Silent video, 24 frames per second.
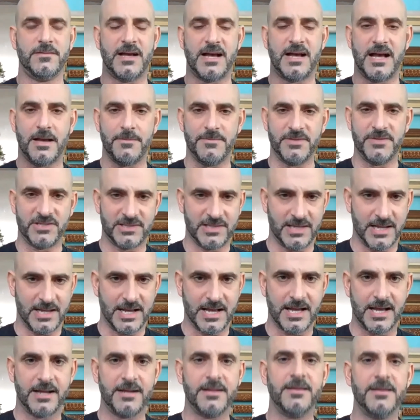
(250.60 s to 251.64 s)

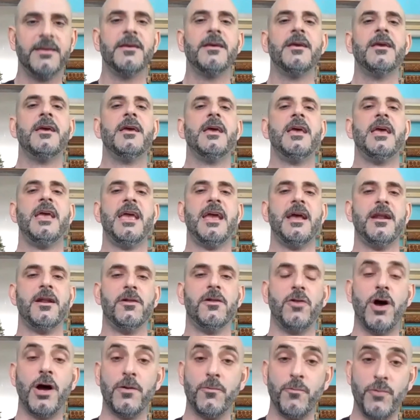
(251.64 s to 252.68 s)
Amistad, and
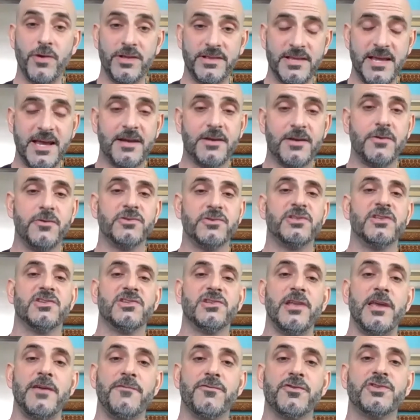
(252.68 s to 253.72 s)
along with that goes the
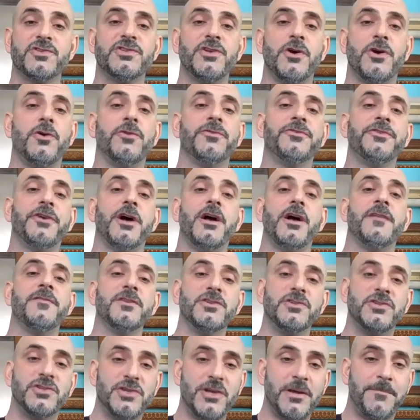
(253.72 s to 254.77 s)
slave result on the
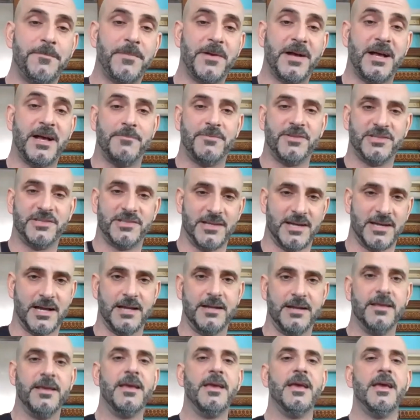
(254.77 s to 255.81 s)
ship
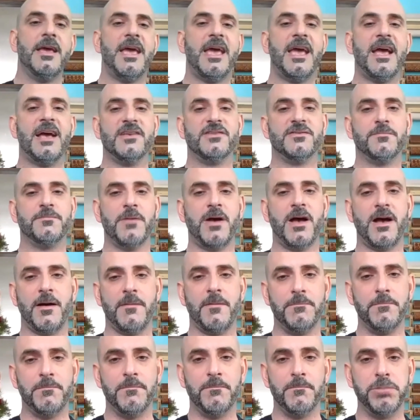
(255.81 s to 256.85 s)
Amistad as
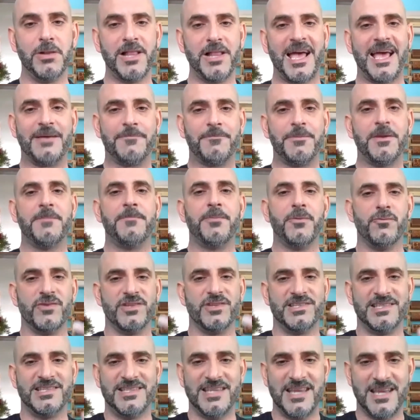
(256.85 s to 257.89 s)
Black people
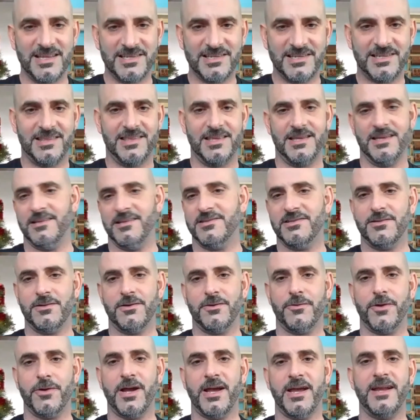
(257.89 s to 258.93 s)
resist this,
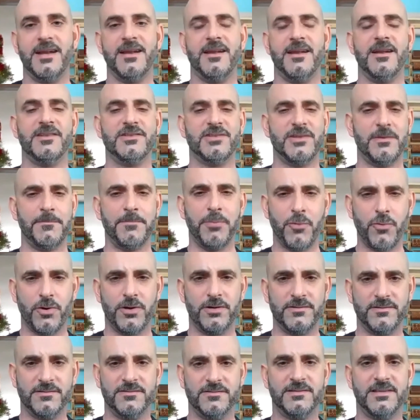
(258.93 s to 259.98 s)
all right? And it's
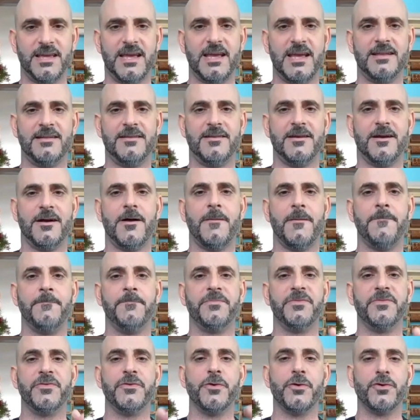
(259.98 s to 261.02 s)
important that
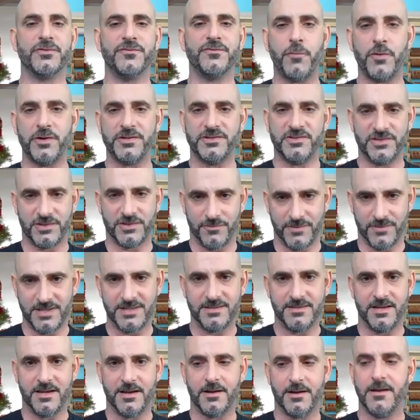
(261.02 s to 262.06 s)
those voices are
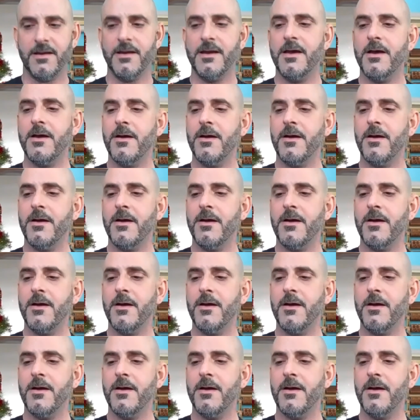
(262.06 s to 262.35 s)
in there.